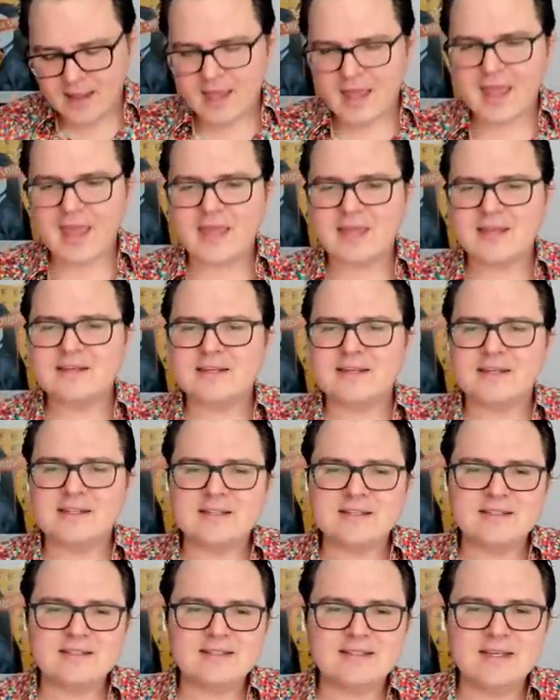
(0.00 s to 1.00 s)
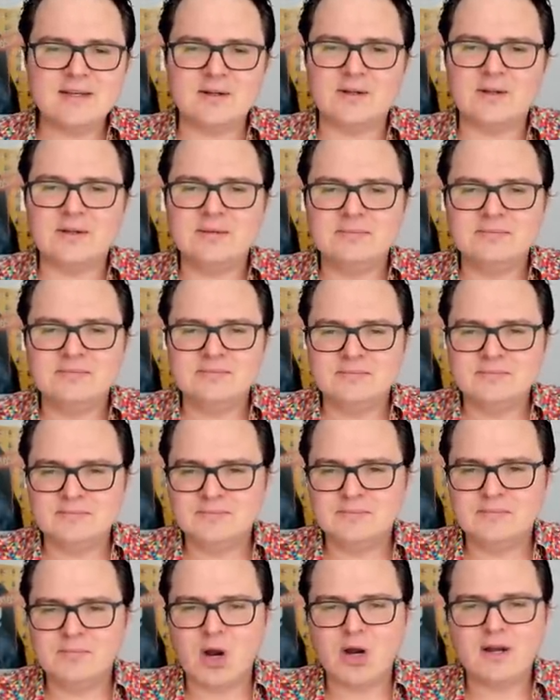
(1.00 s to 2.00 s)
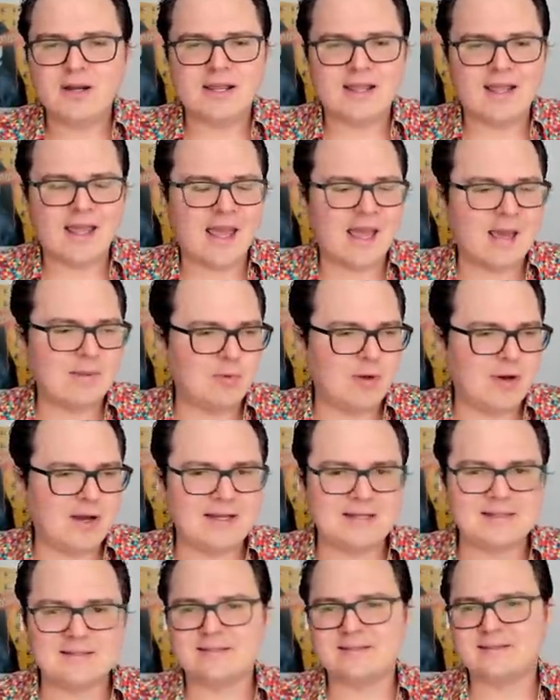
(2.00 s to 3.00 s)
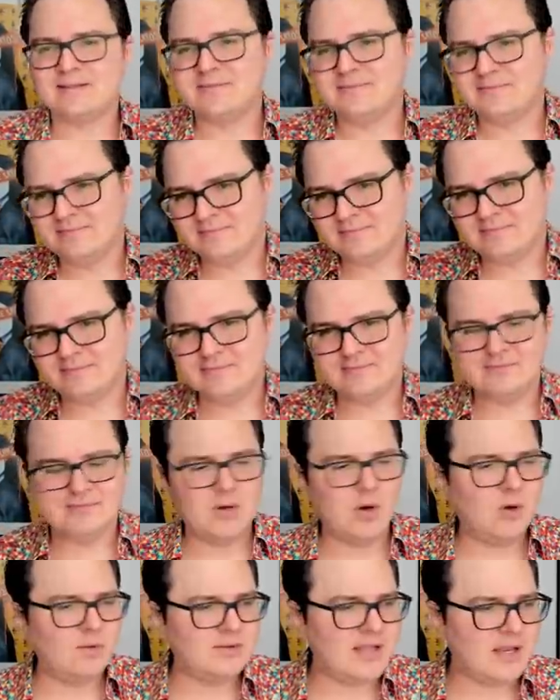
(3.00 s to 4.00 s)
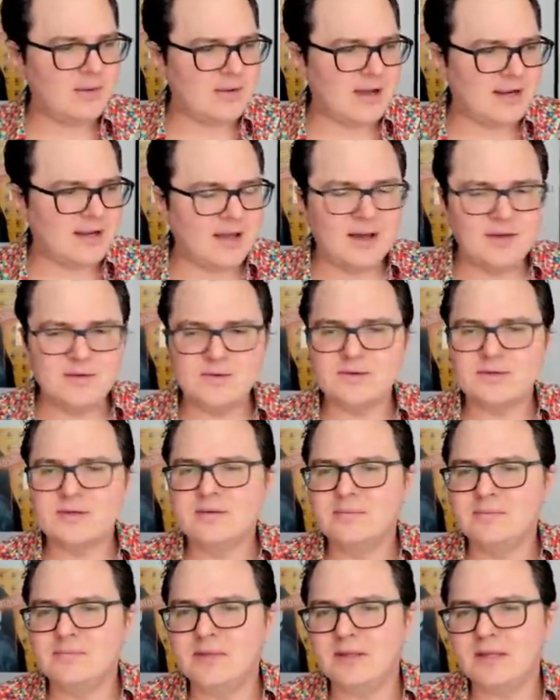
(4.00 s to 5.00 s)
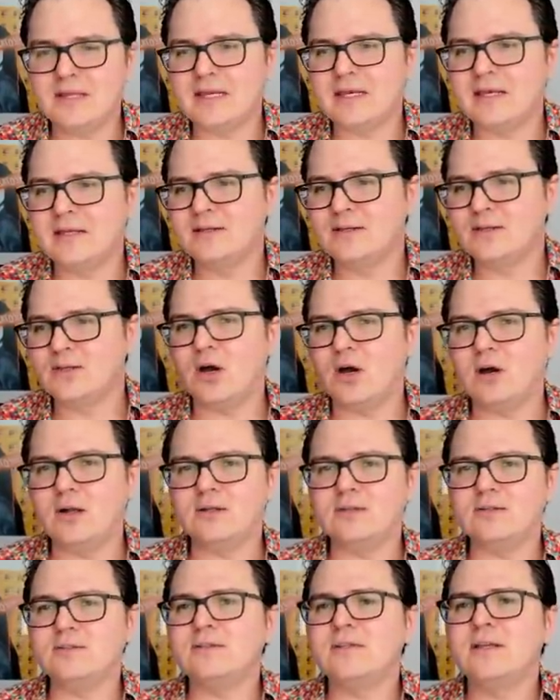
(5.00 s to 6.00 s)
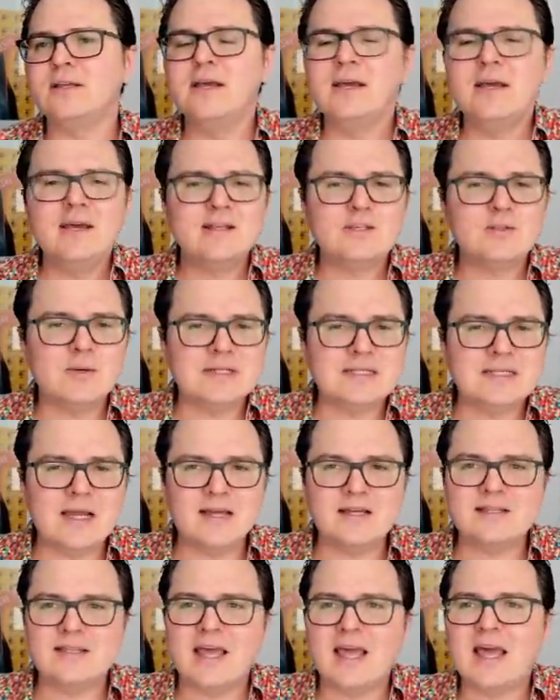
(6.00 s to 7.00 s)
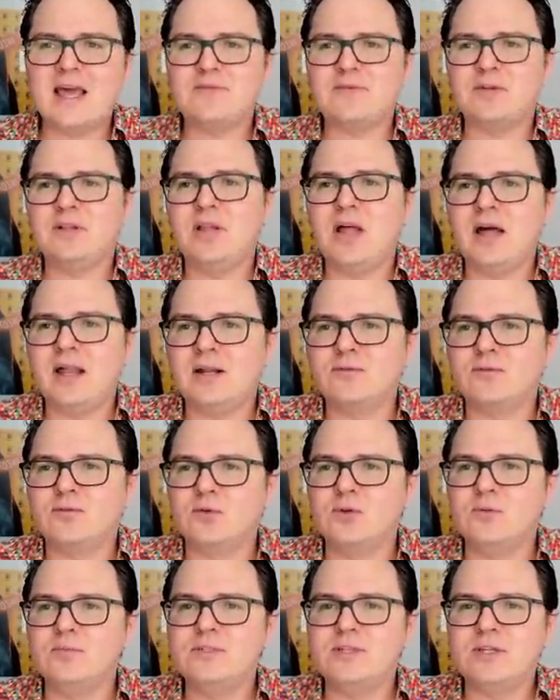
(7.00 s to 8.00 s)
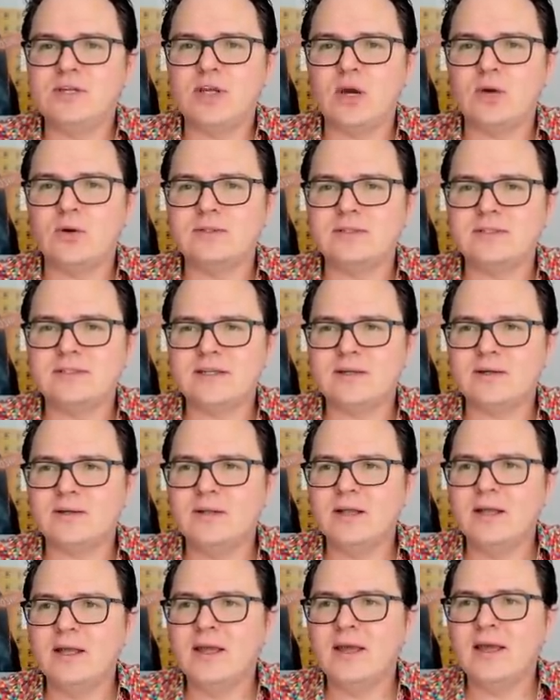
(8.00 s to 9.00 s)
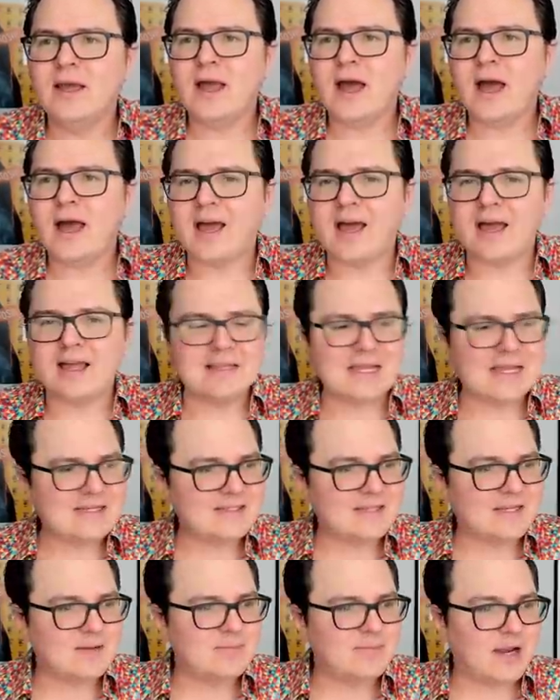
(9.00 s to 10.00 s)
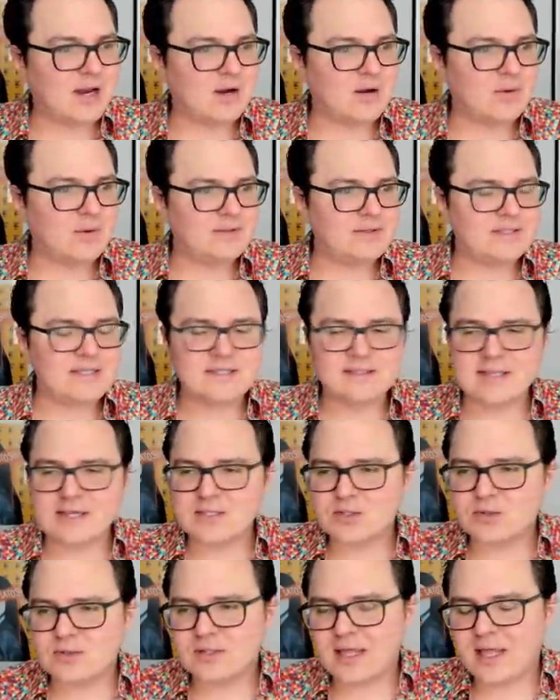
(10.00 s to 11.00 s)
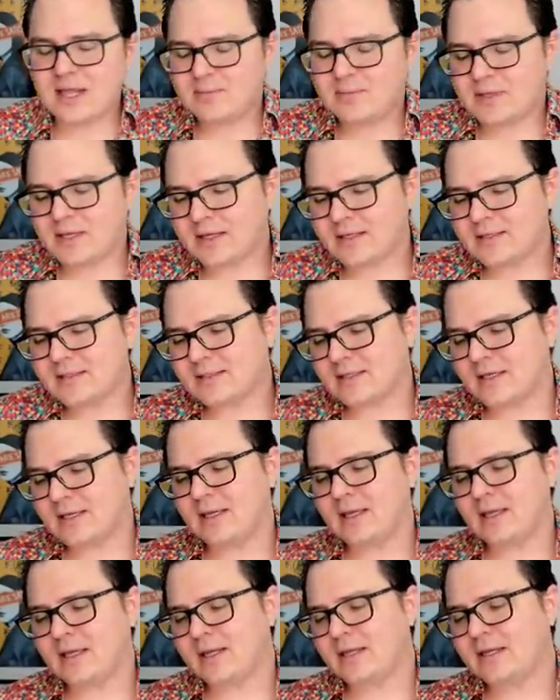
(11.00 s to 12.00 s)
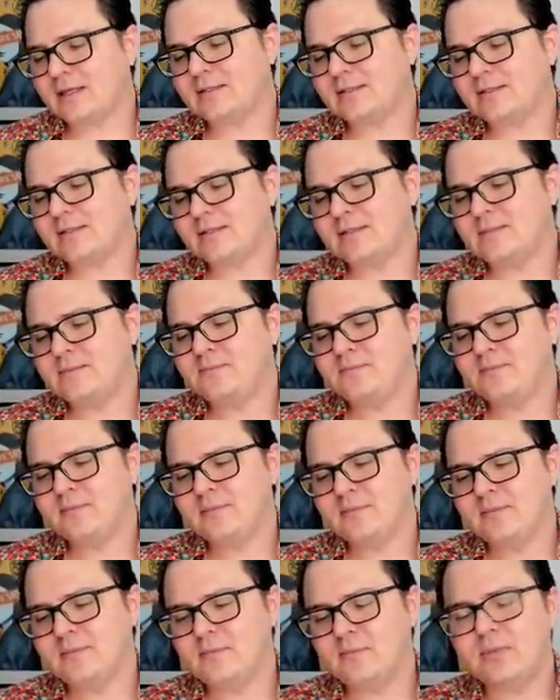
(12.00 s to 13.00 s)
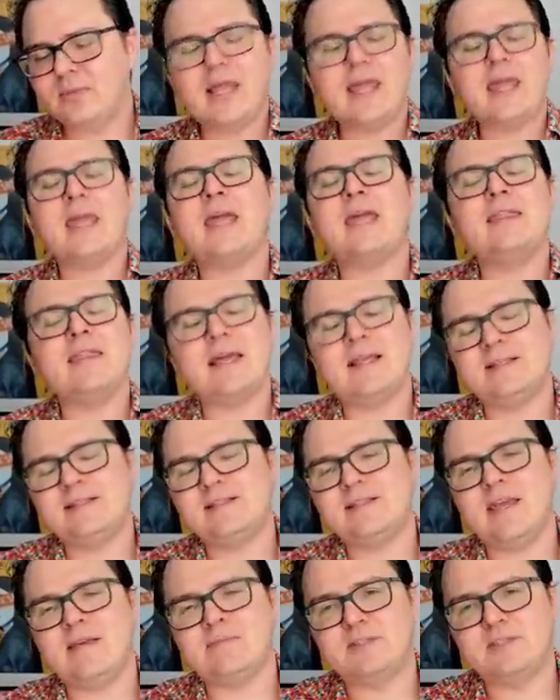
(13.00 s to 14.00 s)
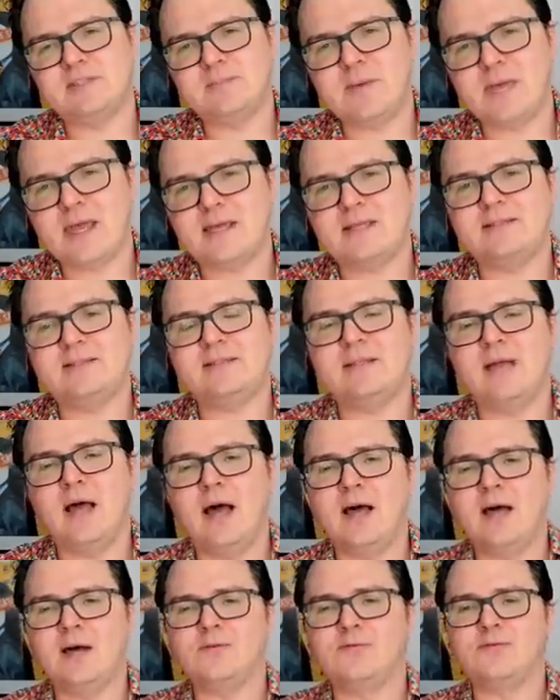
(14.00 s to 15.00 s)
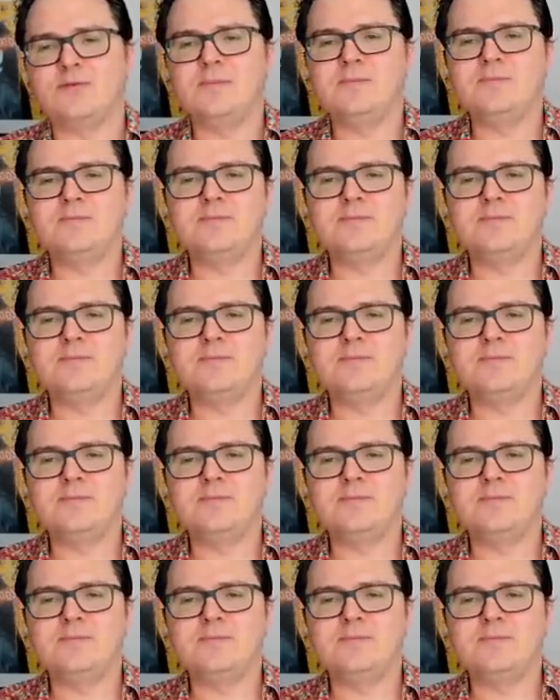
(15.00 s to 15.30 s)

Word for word: And it's still, market cap wise, only around $100 million. So it does have a lot of room to go still. I like to compare it with Decentraland because it is playing in that same space of